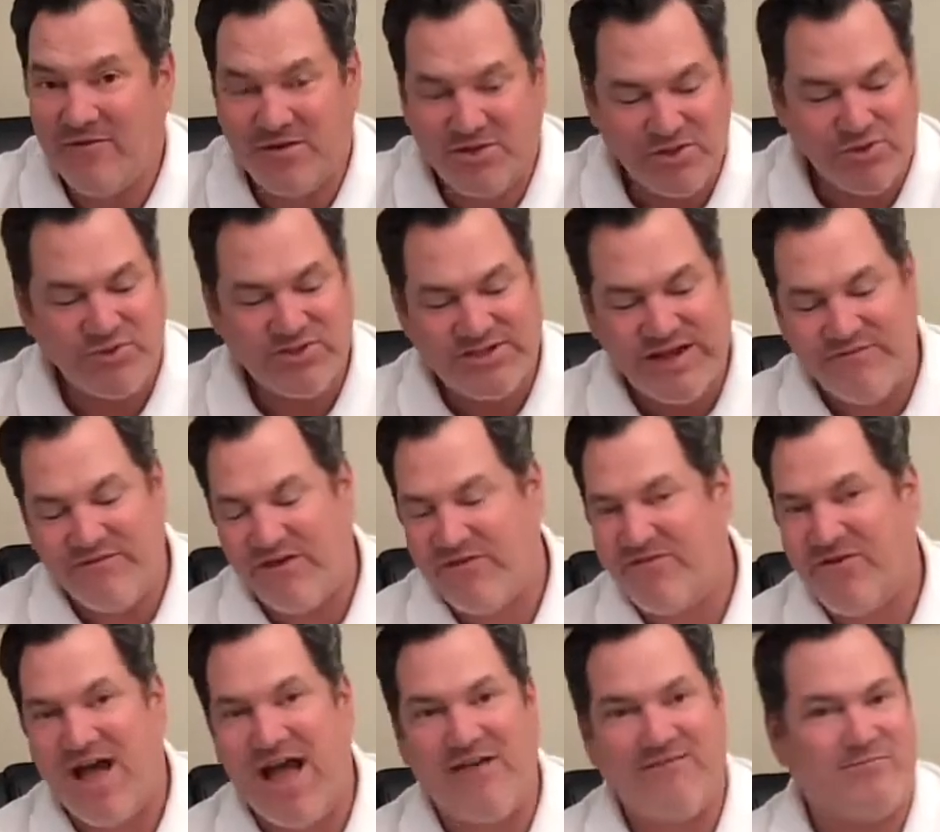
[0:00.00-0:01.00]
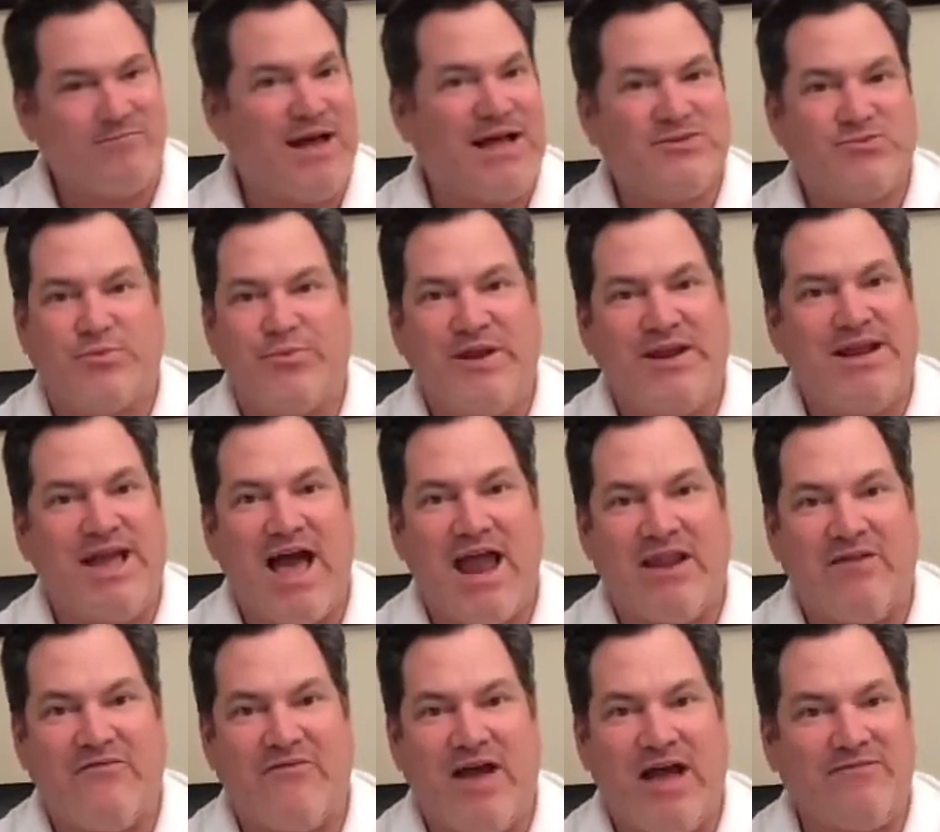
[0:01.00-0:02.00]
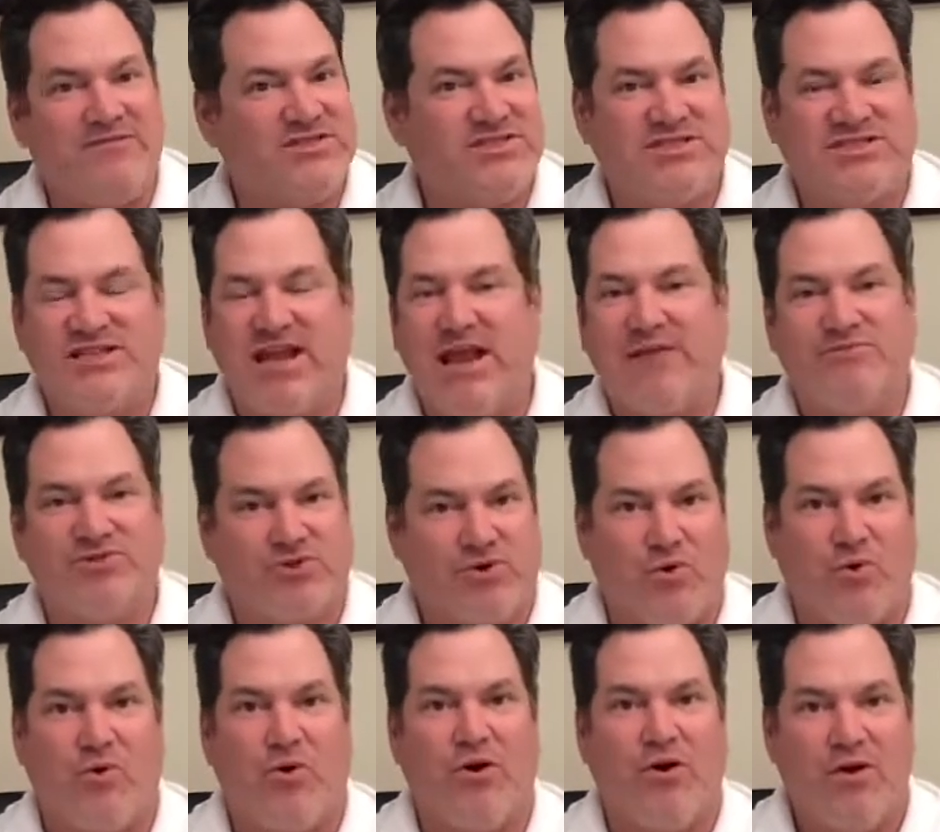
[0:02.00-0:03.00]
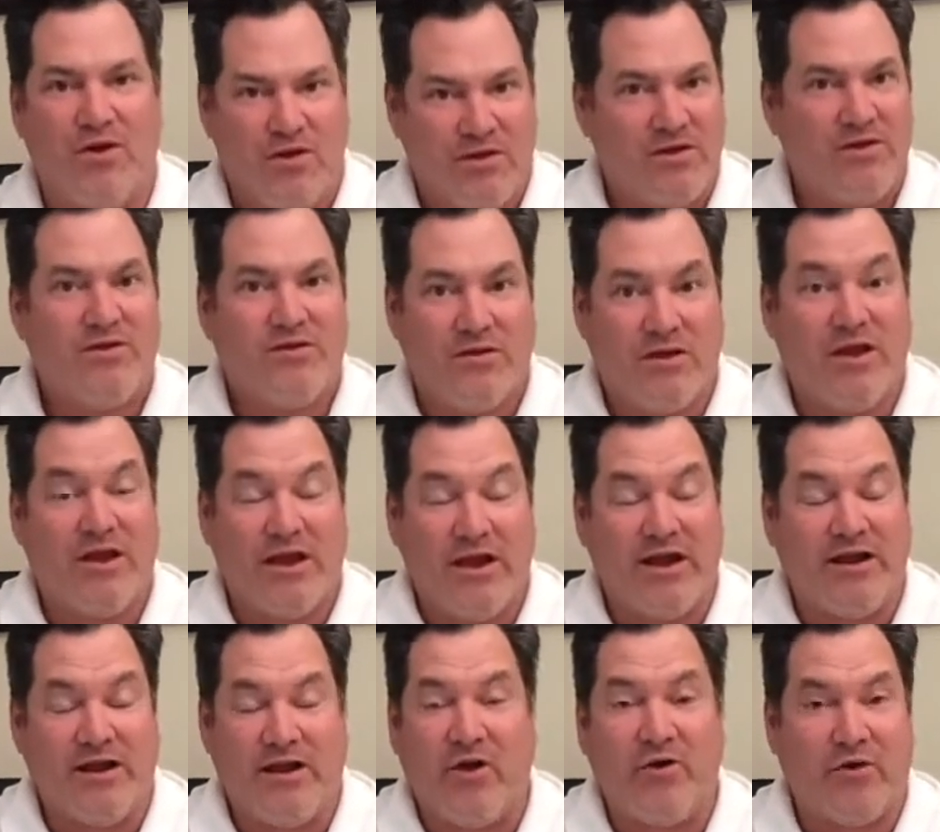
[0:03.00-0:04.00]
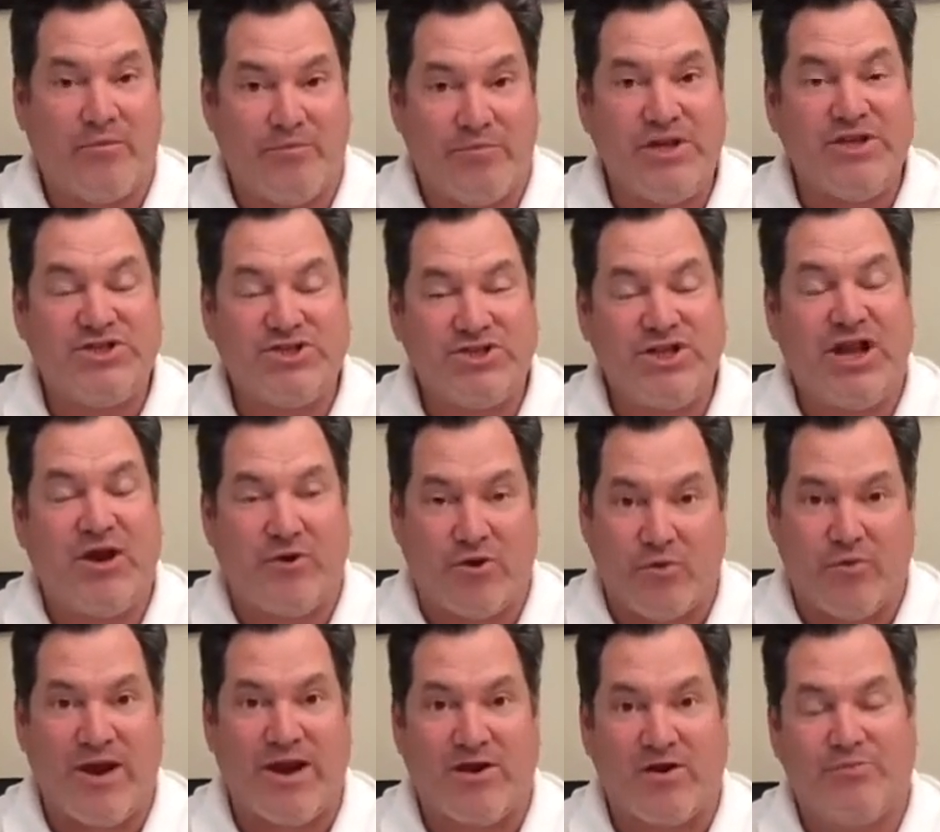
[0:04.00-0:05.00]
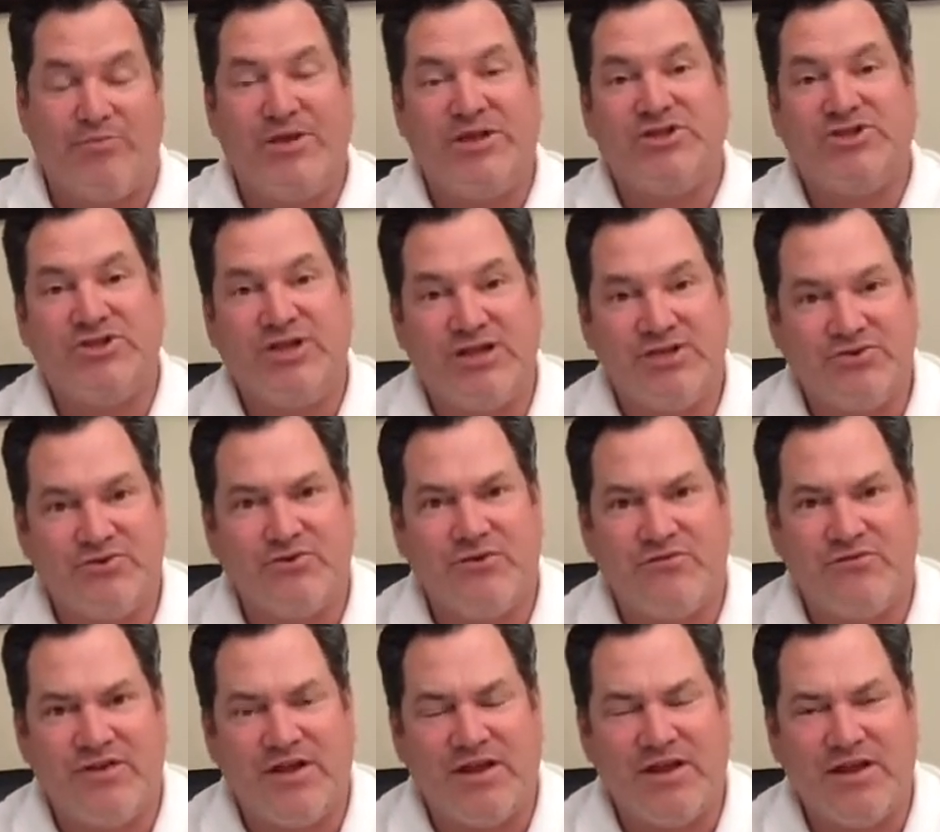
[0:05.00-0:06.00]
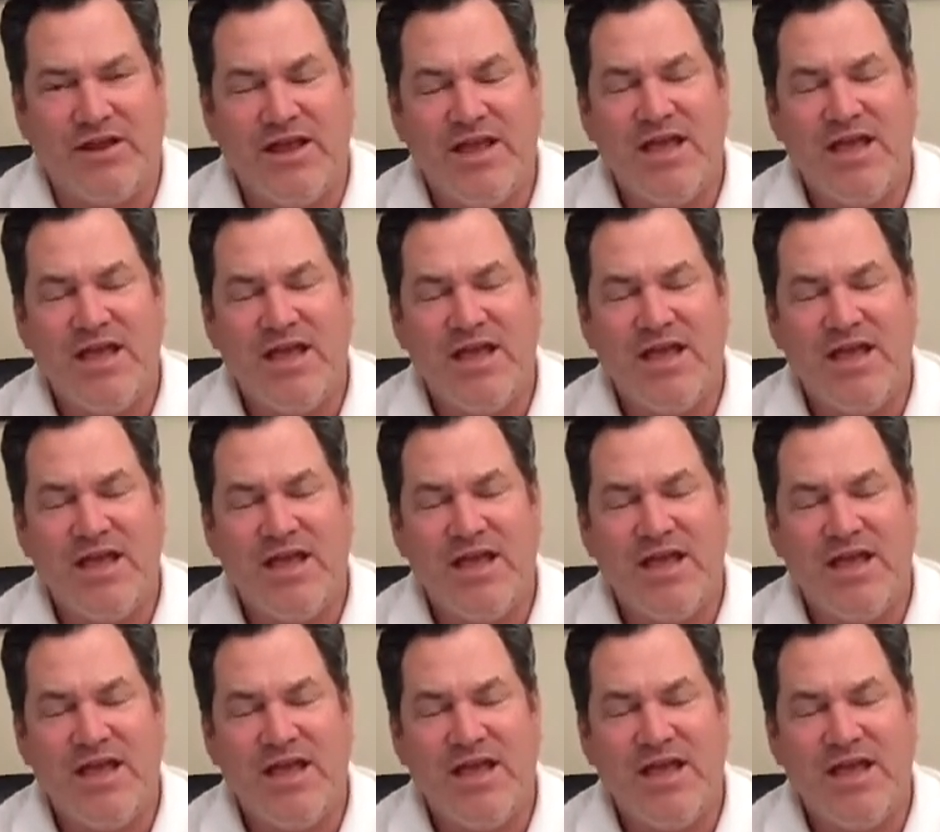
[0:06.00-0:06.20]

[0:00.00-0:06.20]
If you 75, it might as well be 95. It's the same score on a PGA, on a regular PGA Tour event